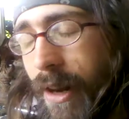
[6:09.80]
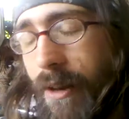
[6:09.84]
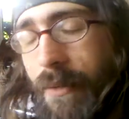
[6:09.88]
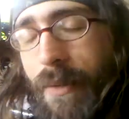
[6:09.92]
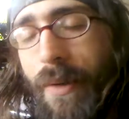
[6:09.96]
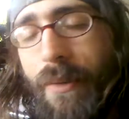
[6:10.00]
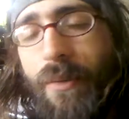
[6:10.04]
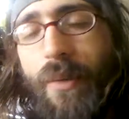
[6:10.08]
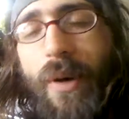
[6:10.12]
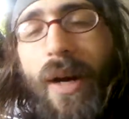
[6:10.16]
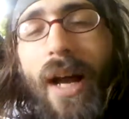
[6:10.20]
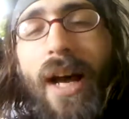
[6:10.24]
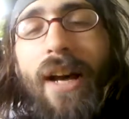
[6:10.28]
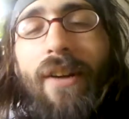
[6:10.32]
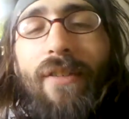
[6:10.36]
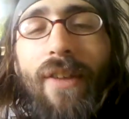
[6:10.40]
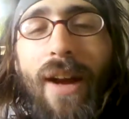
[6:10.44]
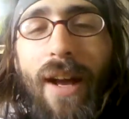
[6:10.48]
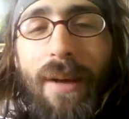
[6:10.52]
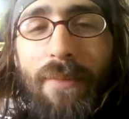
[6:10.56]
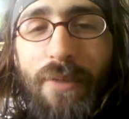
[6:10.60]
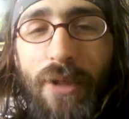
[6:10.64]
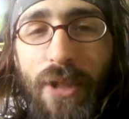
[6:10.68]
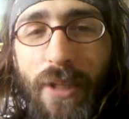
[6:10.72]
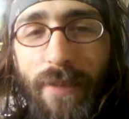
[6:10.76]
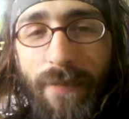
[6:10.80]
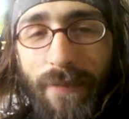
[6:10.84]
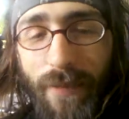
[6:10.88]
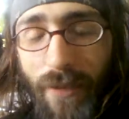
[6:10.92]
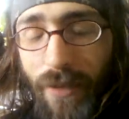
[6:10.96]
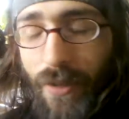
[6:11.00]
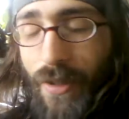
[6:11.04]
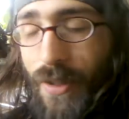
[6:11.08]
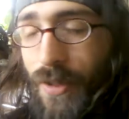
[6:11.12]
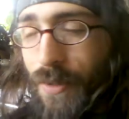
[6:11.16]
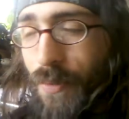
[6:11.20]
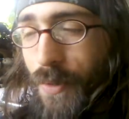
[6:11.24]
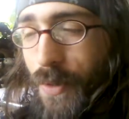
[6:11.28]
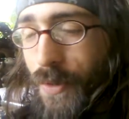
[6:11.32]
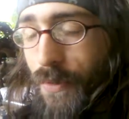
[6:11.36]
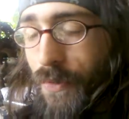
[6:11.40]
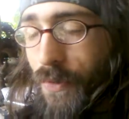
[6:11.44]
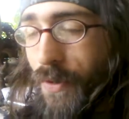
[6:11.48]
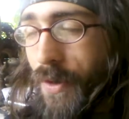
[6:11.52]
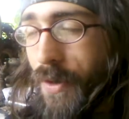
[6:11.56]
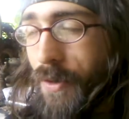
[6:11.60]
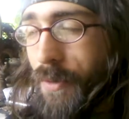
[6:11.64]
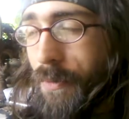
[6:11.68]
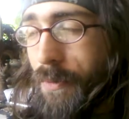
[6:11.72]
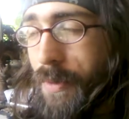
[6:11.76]
I remember when I wrapped shit for Christmas
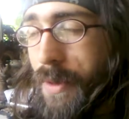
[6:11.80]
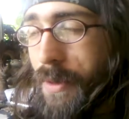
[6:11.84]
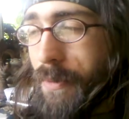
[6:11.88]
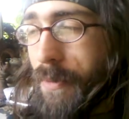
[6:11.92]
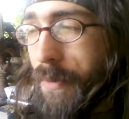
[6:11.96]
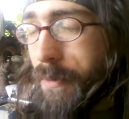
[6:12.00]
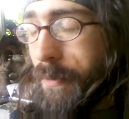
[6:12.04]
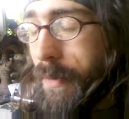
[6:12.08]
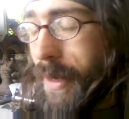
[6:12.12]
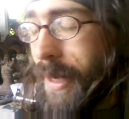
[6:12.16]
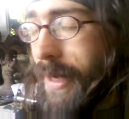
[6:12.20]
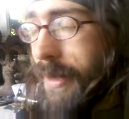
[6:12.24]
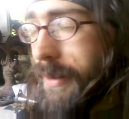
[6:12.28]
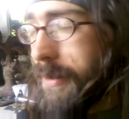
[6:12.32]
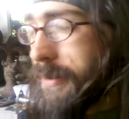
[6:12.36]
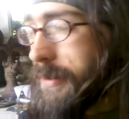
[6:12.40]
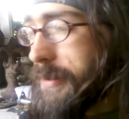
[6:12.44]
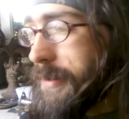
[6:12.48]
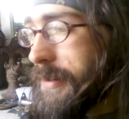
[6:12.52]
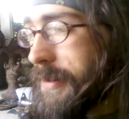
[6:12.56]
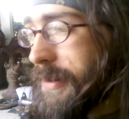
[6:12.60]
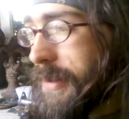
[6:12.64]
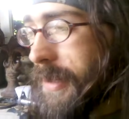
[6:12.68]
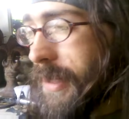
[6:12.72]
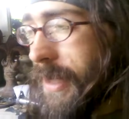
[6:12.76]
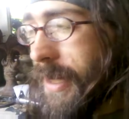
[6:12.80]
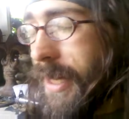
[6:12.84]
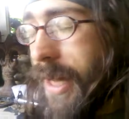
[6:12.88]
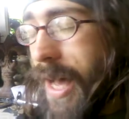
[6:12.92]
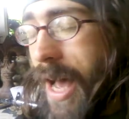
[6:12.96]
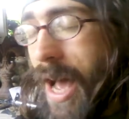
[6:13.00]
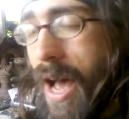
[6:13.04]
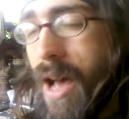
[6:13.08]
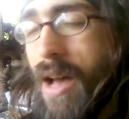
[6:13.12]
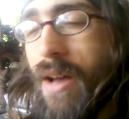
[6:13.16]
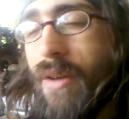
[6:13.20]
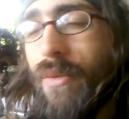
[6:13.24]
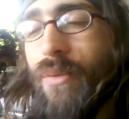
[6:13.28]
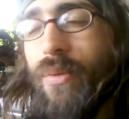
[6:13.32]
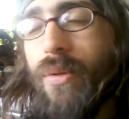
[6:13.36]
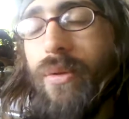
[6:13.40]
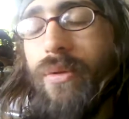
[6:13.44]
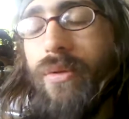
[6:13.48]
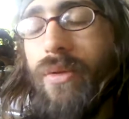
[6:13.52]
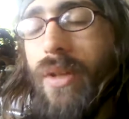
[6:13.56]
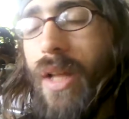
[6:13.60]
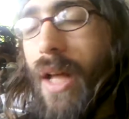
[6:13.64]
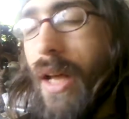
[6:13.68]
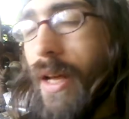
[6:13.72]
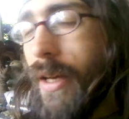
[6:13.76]
for other people, man. I
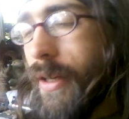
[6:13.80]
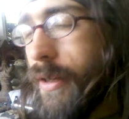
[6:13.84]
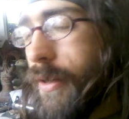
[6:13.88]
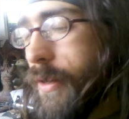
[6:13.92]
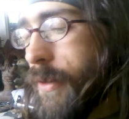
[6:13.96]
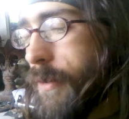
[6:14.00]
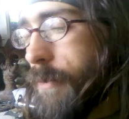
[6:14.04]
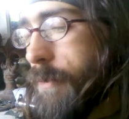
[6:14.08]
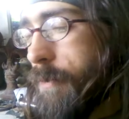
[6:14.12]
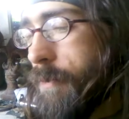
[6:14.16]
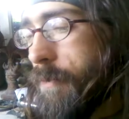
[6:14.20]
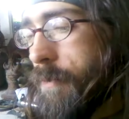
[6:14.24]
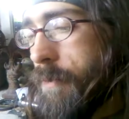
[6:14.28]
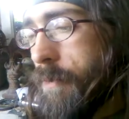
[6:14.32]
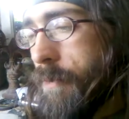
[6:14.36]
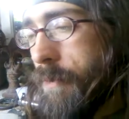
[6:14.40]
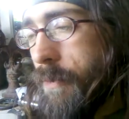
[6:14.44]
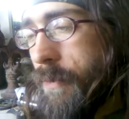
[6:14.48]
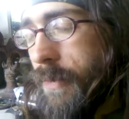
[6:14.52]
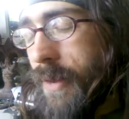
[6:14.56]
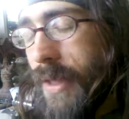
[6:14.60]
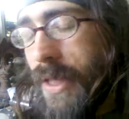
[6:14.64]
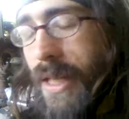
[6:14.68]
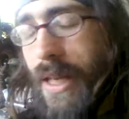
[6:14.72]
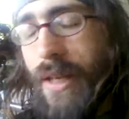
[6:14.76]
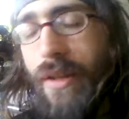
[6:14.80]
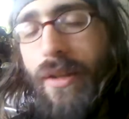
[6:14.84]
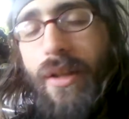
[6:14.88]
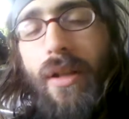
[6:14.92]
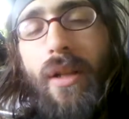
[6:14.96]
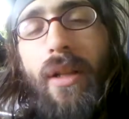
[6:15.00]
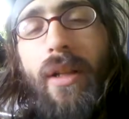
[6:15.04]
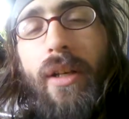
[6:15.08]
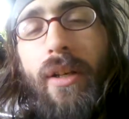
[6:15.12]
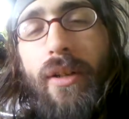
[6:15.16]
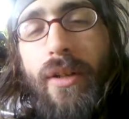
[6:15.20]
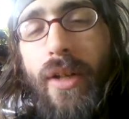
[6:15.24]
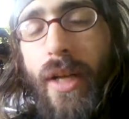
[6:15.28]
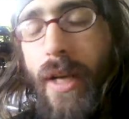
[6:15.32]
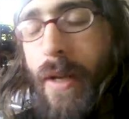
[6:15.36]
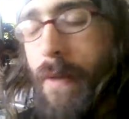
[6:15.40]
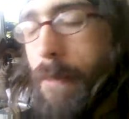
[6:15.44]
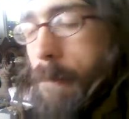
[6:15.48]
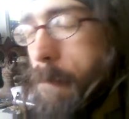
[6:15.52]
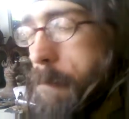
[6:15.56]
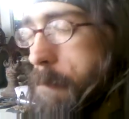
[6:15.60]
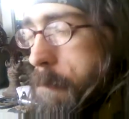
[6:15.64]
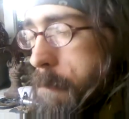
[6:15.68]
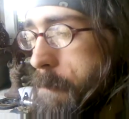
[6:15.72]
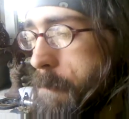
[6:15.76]
would like get the clear
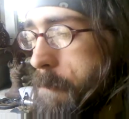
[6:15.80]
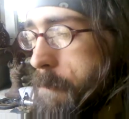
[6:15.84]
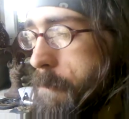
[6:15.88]
tape